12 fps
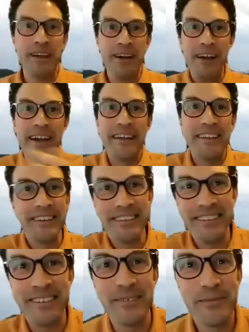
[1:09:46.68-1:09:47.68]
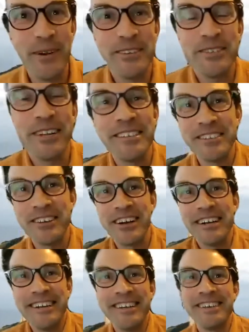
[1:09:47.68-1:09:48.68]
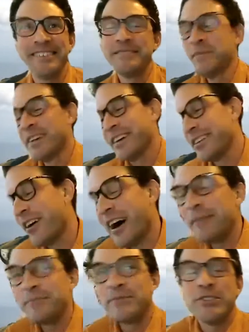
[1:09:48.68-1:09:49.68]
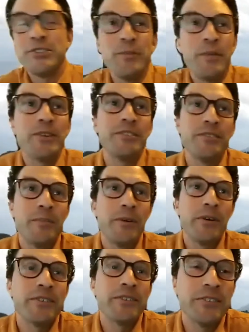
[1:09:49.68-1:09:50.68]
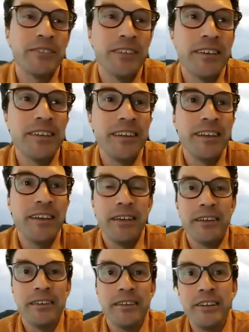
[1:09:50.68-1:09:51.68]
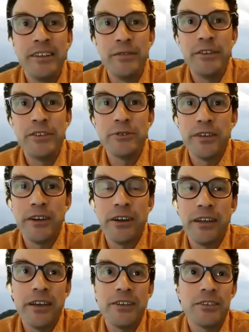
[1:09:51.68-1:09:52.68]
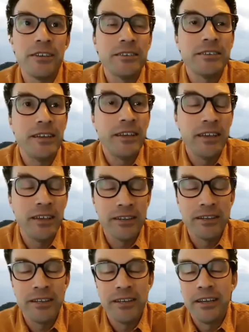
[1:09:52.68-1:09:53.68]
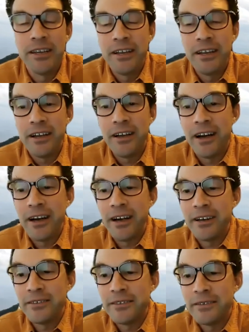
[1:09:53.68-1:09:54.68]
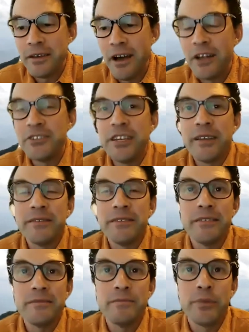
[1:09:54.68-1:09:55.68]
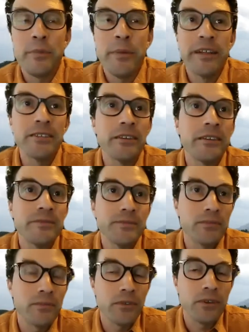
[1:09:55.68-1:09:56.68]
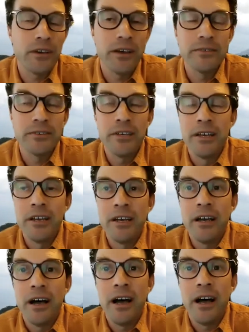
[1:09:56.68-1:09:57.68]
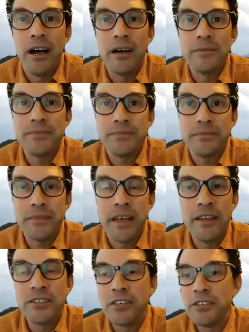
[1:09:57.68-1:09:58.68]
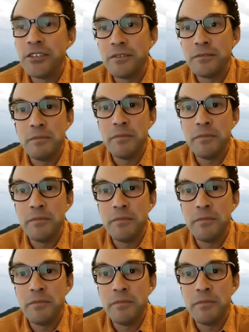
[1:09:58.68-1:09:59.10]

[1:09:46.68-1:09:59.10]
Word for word: All right. Where should I start? Now I'm super super interested in individual variation in uh, hunting propensity. Okay, um, and this is